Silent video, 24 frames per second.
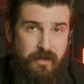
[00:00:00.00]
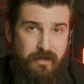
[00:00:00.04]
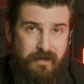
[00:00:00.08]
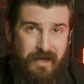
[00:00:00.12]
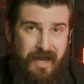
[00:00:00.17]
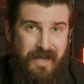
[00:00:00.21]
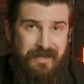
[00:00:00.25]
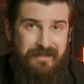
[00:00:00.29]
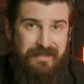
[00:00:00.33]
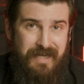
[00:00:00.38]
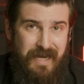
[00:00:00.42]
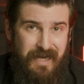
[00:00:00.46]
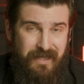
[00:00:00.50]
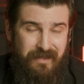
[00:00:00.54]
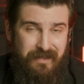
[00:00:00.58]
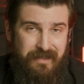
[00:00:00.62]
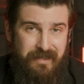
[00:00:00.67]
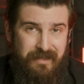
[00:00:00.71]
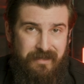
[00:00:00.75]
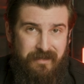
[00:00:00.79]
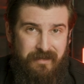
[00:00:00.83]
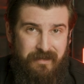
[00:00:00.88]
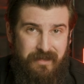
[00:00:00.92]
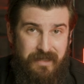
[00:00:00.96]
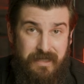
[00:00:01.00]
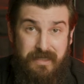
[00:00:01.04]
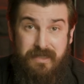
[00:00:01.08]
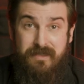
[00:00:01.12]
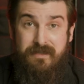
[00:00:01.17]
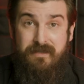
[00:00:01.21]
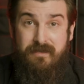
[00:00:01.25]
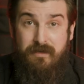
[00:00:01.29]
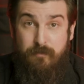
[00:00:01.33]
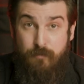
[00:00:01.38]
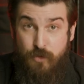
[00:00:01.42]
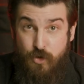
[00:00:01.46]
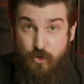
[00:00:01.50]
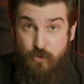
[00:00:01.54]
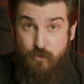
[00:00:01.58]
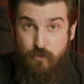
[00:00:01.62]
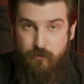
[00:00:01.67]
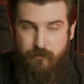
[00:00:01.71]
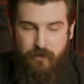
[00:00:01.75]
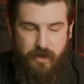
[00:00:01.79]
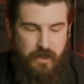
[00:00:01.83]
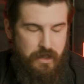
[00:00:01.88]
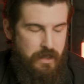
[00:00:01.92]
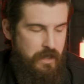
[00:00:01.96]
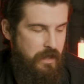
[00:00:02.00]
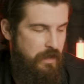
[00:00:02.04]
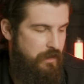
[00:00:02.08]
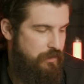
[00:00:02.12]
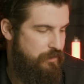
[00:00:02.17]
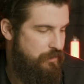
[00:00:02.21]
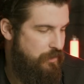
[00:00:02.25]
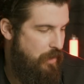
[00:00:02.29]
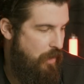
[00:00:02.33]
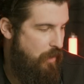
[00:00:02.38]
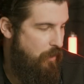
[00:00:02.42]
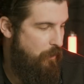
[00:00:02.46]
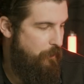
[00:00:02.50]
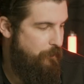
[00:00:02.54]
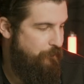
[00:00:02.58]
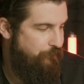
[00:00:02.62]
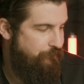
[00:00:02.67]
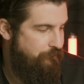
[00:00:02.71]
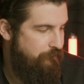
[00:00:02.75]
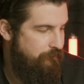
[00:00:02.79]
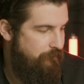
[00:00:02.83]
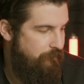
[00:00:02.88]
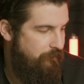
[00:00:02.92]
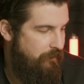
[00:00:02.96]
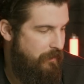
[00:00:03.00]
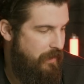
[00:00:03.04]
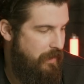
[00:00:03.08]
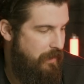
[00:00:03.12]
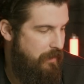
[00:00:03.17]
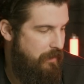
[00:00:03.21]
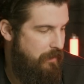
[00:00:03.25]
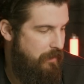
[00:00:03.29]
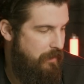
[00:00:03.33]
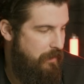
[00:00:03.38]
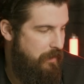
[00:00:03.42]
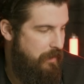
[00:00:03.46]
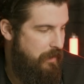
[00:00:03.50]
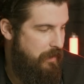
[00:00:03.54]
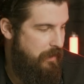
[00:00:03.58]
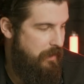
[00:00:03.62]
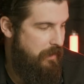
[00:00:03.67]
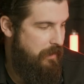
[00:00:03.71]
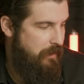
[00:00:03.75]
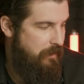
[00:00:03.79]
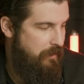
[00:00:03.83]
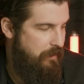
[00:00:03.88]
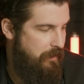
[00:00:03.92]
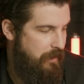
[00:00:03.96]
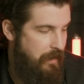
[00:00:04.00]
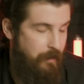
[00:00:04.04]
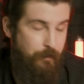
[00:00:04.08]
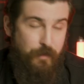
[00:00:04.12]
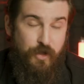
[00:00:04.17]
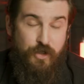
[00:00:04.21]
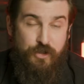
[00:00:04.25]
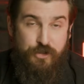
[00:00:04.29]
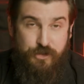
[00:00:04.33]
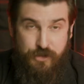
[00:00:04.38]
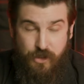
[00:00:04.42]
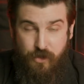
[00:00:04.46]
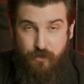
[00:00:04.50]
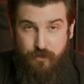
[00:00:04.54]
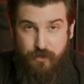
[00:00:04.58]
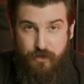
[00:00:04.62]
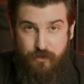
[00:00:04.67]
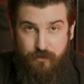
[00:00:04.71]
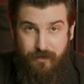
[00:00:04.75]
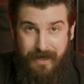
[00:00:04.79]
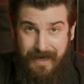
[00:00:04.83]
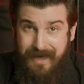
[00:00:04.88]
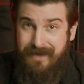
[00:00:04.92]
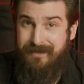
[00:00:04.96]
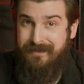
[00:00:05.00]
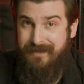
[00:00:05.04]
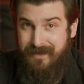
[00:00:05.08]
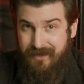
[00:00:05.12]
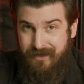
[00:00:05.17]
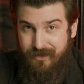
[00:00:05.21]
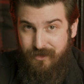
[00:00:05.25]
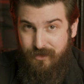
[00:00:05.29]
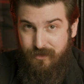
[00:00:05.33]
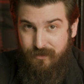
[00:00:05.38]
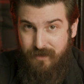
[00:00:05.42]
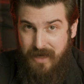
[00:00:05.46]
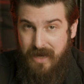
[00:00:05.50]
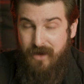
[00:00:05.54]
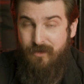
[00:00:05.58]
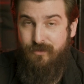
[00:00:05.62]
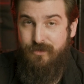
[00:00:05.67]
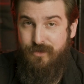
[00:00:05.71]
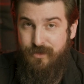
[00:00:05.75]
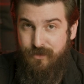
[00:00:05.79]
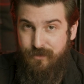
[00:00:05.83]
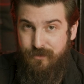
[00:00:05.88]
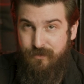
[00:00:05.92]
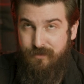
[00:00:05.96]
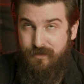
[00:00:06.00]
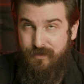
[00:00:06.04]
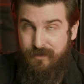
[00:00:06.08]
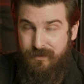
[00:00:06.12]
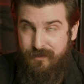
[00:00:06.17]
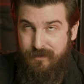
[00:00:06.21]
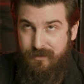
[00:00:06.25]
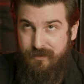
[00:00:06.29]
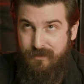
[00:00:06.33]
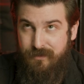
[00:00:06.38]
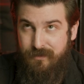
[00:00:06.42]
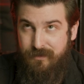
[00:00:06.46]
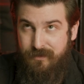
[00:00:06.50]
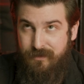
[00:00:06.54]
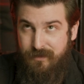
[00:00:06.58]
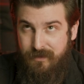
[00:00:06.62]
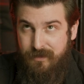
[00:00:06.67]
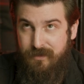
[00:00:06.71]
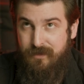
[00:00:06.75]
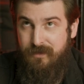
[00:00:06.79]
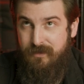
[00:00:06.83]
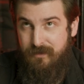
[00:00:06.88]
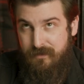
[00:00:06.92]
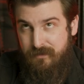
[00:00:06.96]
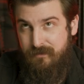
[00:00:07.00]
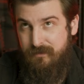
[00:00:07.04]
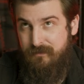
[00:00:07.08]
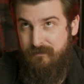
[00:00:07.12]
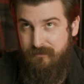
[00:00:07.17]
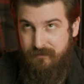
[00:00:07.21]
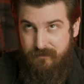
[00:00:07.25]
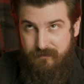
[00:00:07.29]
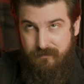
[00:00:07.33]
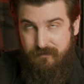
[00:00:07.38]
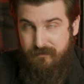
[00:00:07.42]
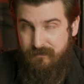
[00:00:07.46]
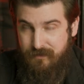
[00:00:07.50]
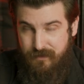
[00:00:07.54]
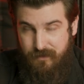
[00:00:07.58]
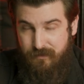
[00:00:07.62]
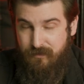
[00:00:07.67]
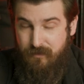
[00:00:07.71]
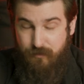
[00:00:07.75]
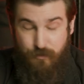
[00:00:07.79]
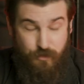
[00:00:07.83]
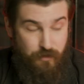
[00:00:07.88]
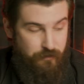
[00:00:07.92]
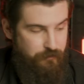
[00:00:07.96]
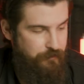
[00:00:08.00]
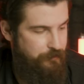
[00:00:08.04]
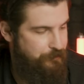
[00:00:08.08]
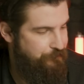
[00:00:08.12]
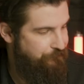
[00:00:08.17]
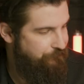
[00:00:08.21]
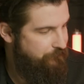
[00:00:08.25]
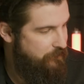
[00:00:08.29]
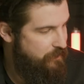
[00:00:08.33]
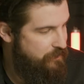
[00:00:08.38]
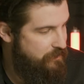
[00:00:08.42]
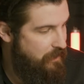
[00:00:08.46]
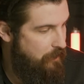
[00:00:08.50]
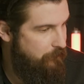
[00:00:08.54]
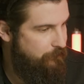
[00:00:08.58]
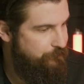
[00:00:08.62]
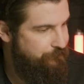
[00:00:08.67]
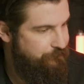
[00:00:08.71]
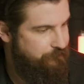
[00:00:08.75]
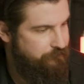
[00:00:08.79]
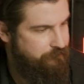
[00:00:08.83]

and not telling is the move. So I'm going to show you and tell you how to do the move. So